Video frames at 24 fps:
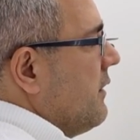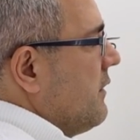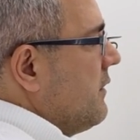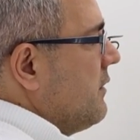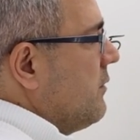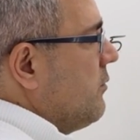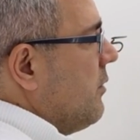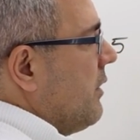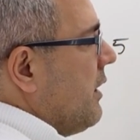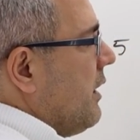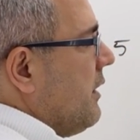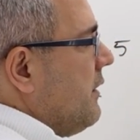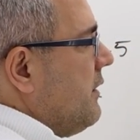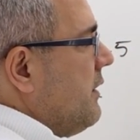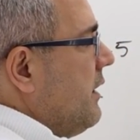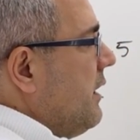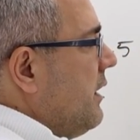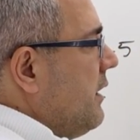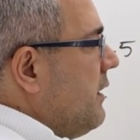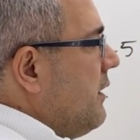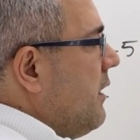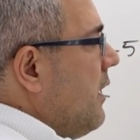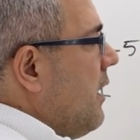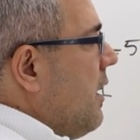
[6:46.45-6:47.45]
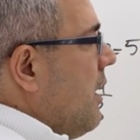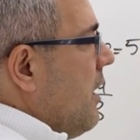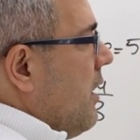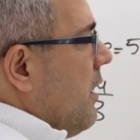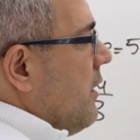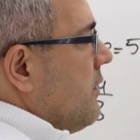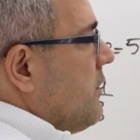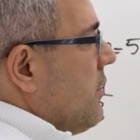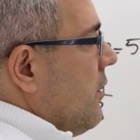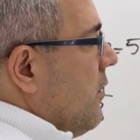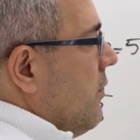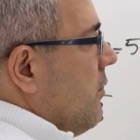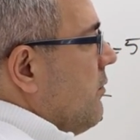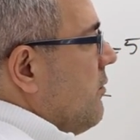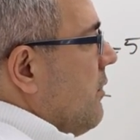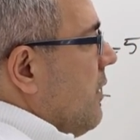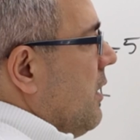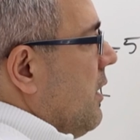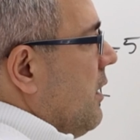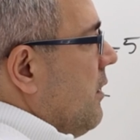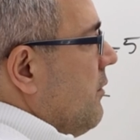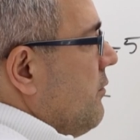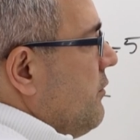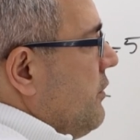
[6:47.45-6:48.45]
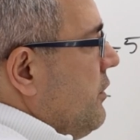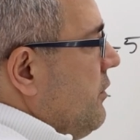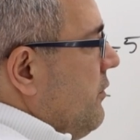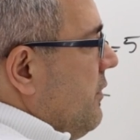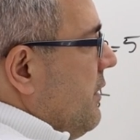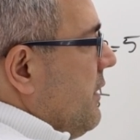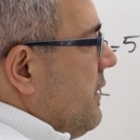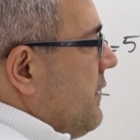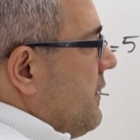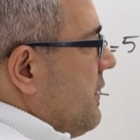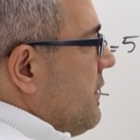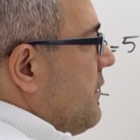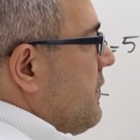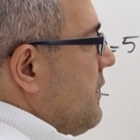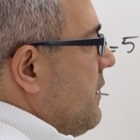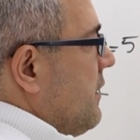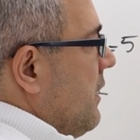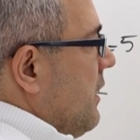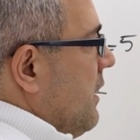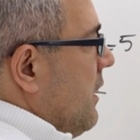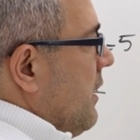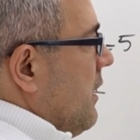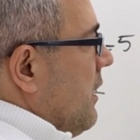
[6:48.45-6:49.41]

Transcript: This is what I did. So do this.